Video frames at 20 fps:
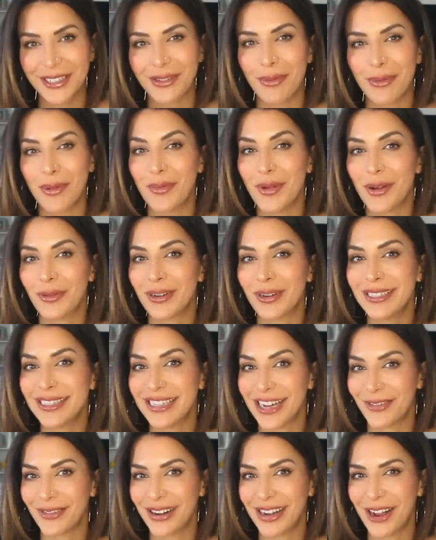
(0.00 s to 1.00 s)
so I'm a bit run
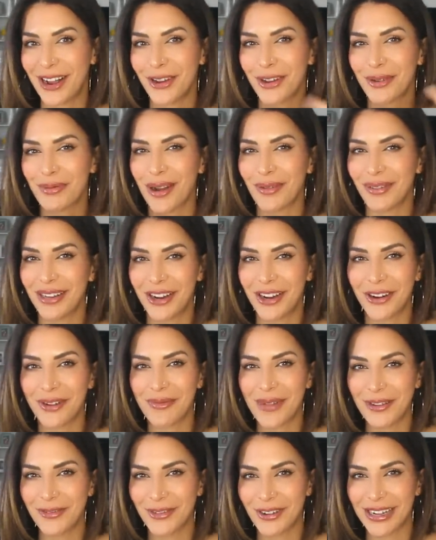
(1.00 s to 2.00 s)
down right now. You can probably hear it
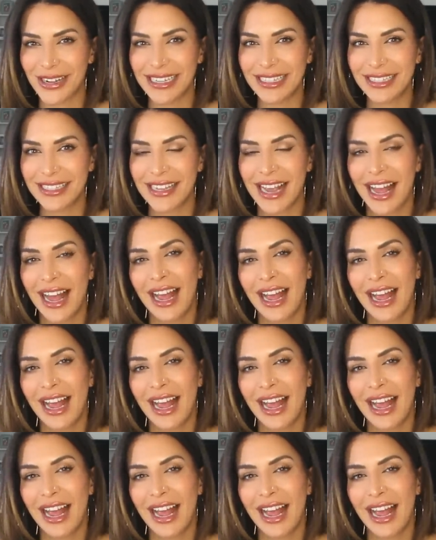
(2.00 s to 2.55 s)
in my voice.